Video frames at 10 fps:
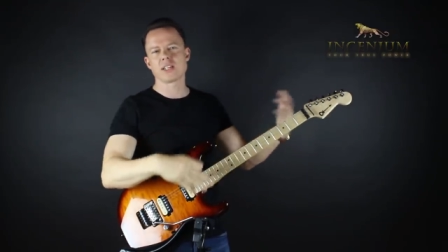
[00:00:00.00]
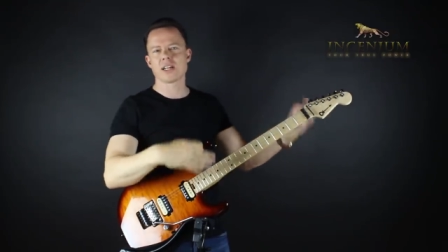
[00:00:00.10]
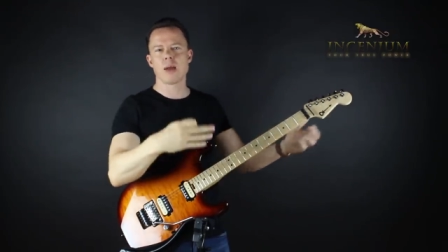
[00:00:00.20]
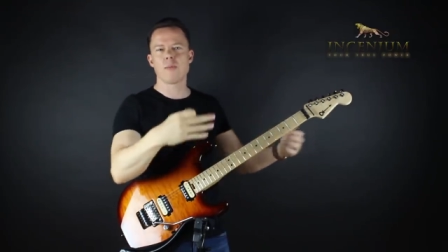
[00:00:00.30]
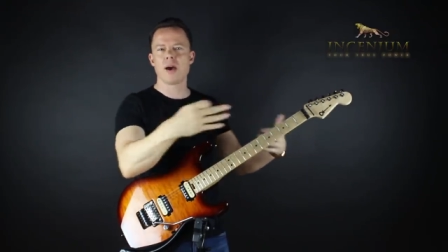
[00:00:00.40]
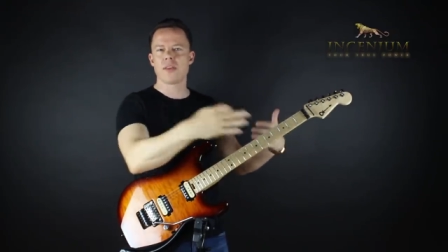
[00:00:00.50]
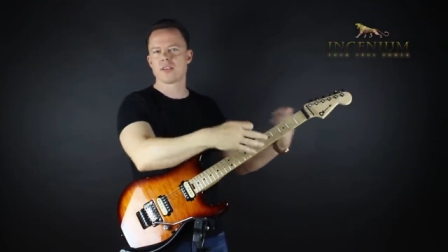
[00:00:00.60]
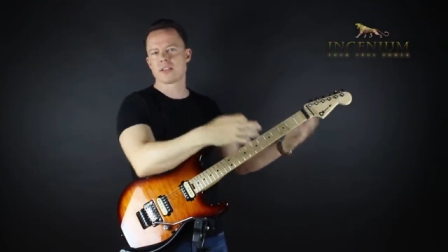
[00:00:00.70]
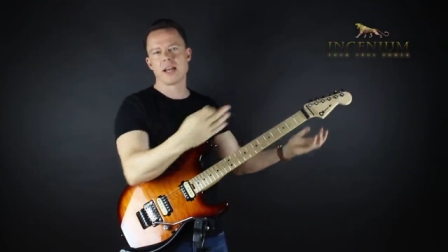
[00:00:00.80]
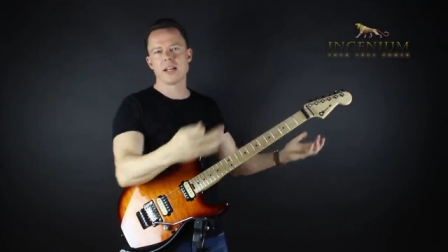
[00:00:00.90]
a time where
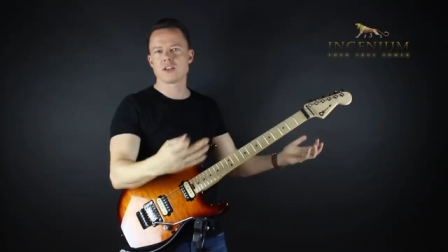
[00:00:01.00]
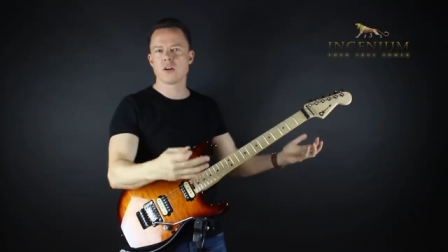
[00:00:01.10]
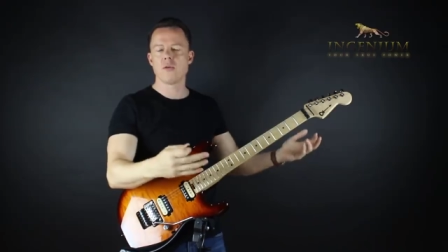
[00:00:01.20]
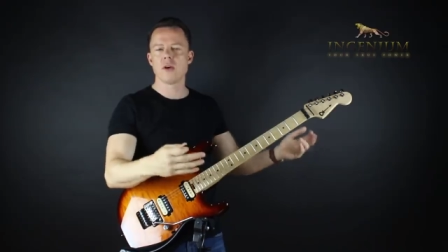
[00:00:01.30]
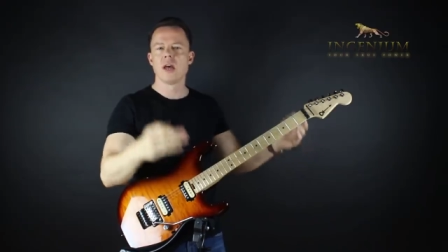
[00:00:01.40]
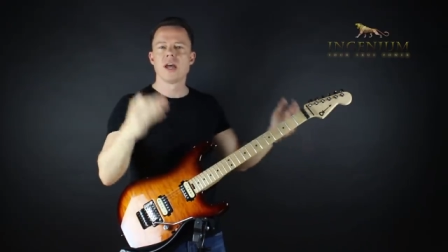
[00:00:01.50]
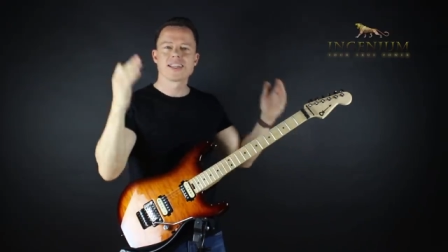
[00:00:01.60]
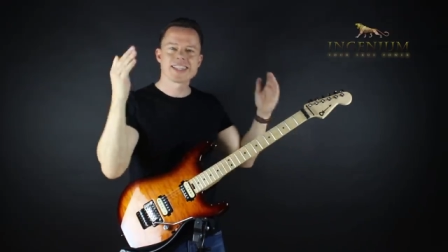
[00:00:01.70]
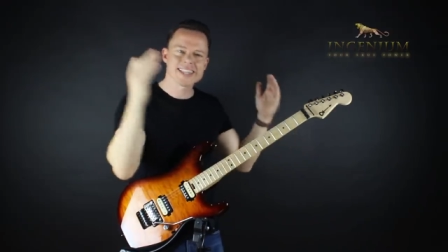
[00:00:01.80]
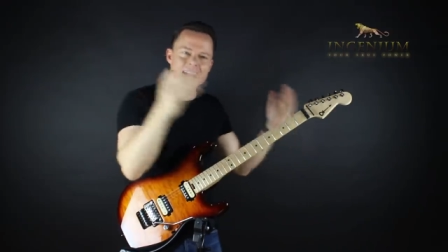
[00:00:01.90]
the sale is over,
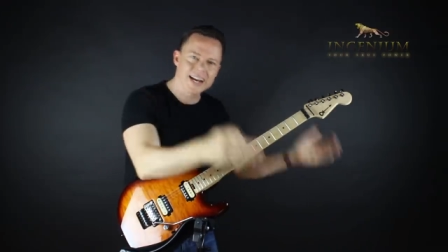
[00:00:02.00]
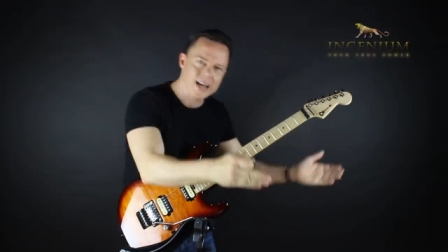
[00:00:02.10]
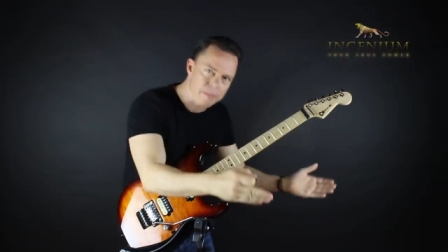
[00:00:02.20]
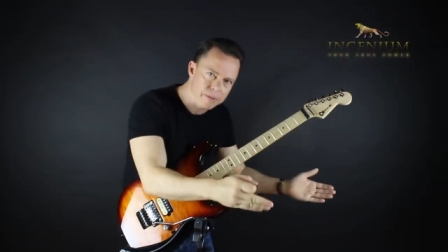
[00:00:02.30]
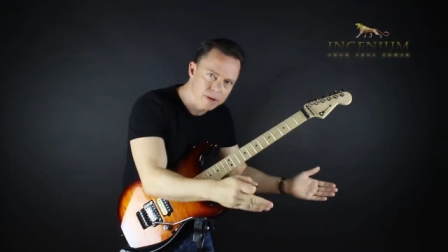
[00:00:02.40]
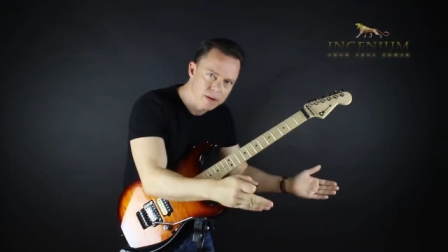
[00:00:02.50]
sign up,